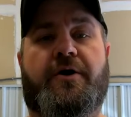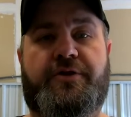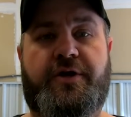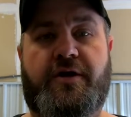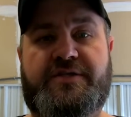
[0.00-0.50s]
other
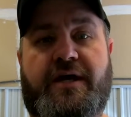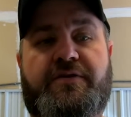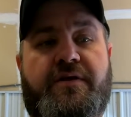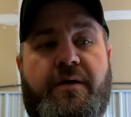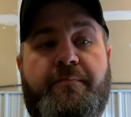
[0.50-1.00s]
yards out
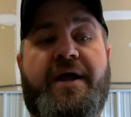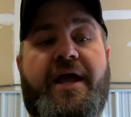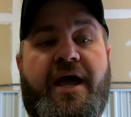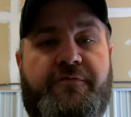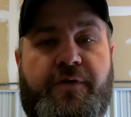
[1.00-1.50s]
there that might
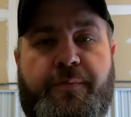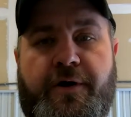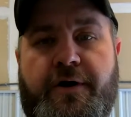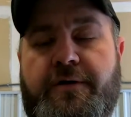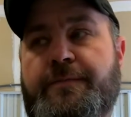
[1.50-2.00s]
have the
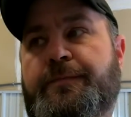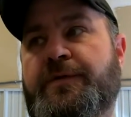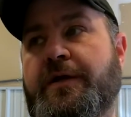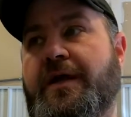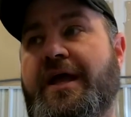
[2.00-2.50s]
part.
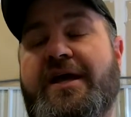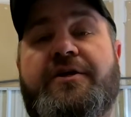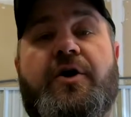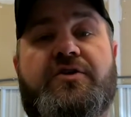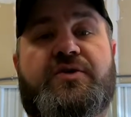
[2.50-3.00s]
And
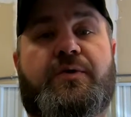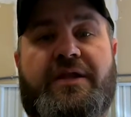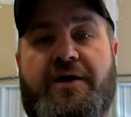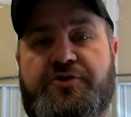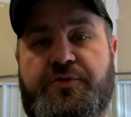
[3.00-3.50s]
it also
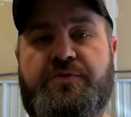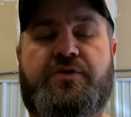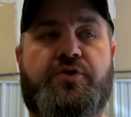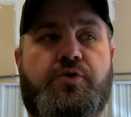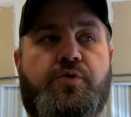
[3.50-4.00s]
allows you
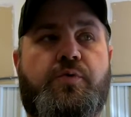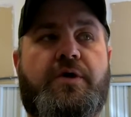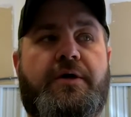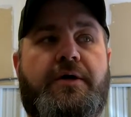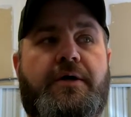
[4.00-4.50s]
to
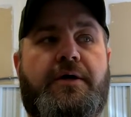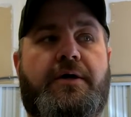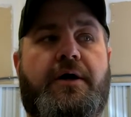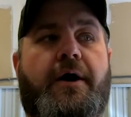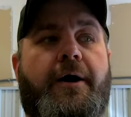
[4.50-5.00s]

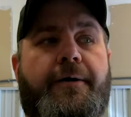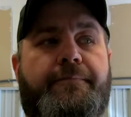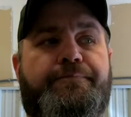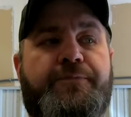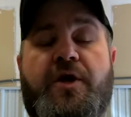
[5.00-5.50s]

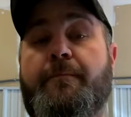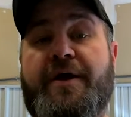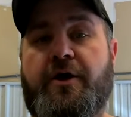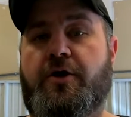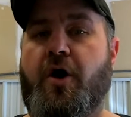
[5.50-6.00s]

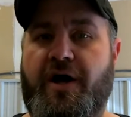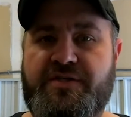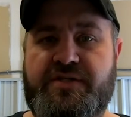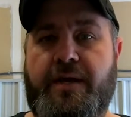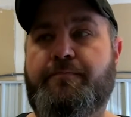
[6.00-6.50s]
compare
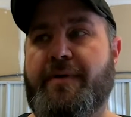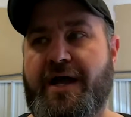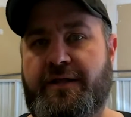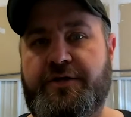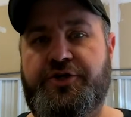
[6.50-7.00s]
cost and
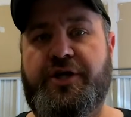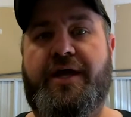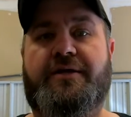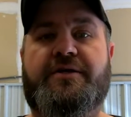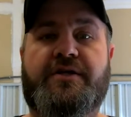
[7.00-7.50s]
mileage
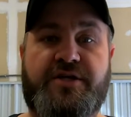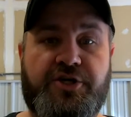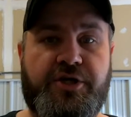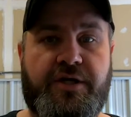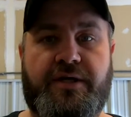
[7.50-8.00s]
and
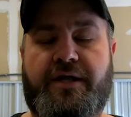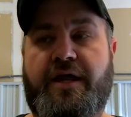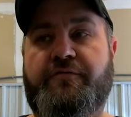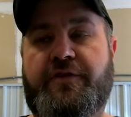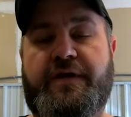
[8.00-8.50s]
condition and
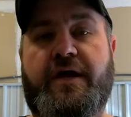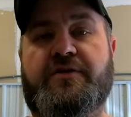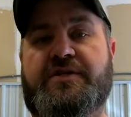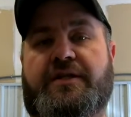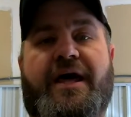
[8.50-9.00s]
everything
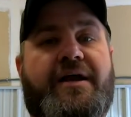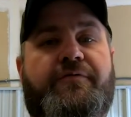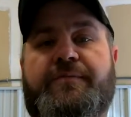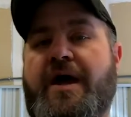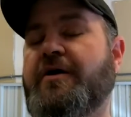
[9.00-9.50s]
else. And a lot of
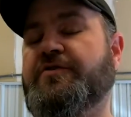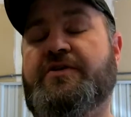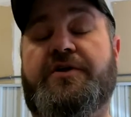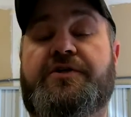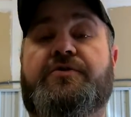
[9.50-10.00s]
them now
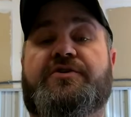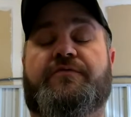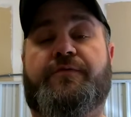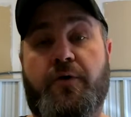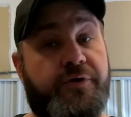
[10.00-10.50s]
started using
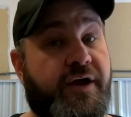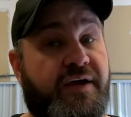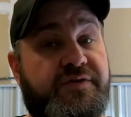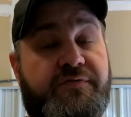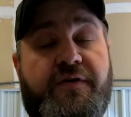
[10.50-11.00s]

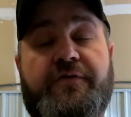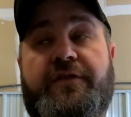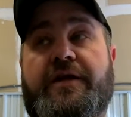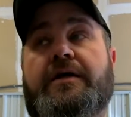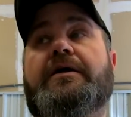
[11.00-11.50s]
photographs of
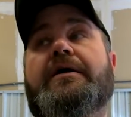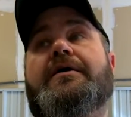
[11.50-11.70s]
everything.